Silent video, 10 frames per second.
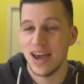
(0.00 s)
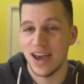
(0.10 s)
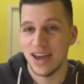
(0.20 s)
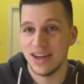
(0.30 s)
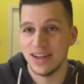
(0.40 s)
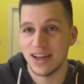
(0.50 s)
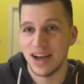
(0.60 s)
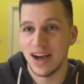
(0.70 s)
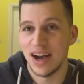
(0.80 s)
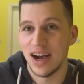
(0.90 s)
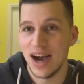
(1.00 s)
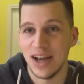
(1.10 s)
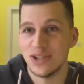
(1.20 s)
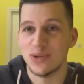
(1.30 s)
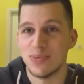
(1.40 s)
and
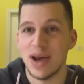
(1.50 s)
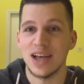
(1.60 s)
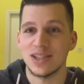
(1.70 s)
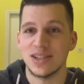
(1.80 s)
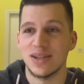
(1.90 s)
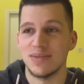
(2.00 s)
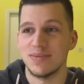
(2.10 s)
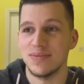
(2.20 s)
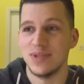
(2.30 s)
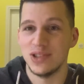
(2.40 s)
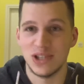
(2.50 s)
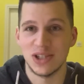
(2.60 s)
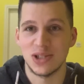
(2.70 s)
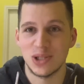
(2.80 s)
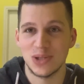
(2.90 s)
I surpassed him
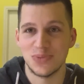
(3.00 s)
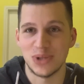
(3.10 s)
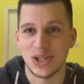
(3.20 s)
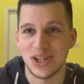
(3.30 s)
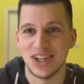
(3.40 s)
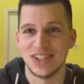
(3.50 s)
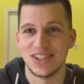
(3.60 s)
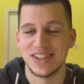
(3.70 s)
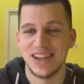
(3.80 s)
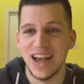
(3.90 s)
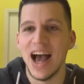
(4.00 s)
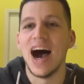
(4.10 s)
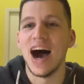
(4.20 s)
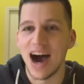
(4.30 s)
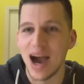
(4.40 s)
just because
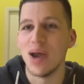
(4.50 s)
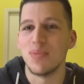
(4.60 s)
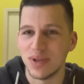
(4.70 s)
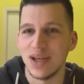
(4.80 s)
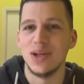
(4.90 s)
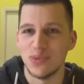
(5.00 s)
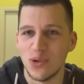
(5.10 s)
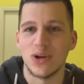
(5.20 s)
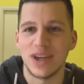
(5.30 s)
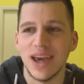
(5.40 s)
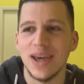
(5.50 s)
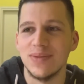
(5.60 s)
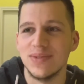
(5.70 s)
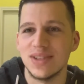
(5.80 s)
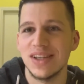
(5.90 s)
I played more
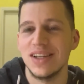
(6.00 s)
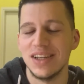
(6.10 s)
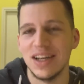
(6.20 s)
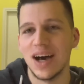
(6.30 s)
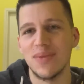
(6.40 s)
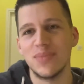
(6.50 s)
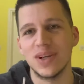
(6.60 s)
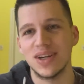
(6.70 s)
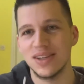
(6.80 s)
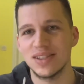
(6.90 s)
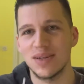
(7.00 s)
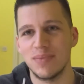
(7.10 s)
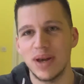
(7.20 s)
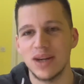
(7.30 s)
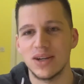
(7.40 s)
games, not because
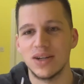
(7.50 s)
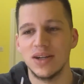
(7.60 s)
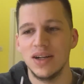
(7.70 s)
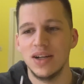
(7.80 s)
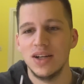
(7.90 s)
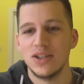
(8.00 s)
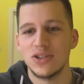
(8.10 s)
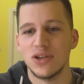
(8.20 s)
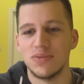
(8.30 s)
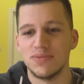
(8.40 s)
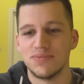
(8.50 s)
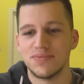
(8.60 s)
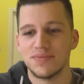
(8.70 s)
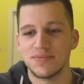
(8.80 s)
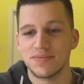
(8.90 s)
I'm better. So
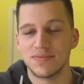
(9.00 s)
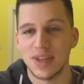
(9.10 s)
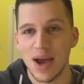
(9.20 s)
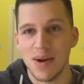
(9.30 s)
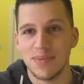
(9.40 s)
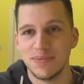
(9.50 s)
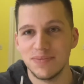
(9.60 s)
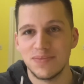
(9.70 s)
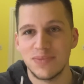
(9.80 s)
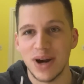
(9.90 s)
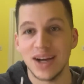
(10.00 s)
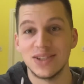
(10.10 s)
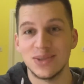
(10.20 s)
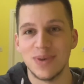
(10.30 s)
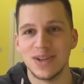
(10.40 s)
yeah,
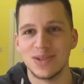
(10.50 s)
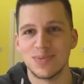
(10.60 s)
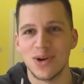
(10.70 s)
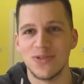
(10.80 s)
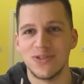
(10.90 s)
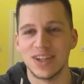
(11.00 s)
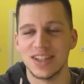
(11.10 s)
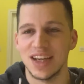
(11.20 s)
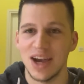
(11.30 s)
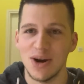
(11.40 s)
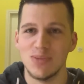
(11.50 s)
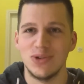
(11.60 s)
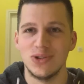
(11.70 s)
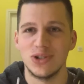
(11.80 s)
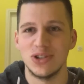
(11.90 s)
practice makes perfect. I
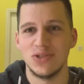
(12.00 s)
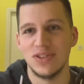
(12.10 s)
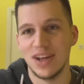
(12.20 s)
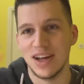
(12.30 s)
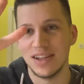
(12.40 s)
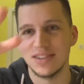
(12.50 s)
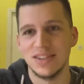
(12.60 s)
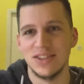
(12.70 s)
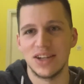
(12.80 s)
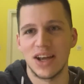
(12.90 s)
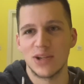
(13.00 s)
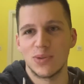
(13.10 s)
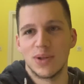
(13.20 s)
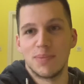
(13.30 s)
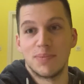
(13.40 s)
hope you enjoyed this video and I'll see you in the next
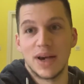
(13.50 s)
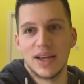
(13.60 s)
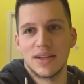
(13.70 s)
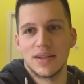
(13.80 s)
one. Bye.